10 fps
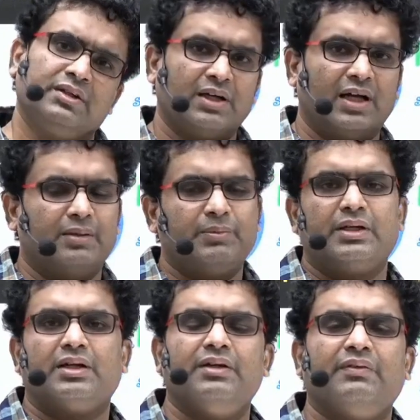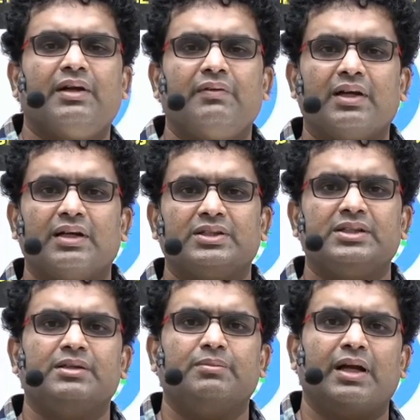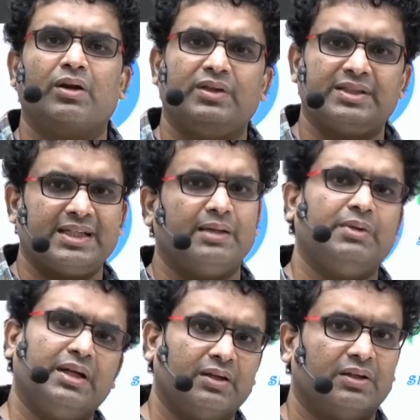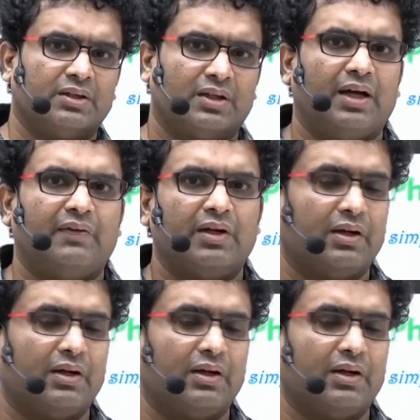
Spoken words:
I'll immediately, whenever I see the mail on the same day, I will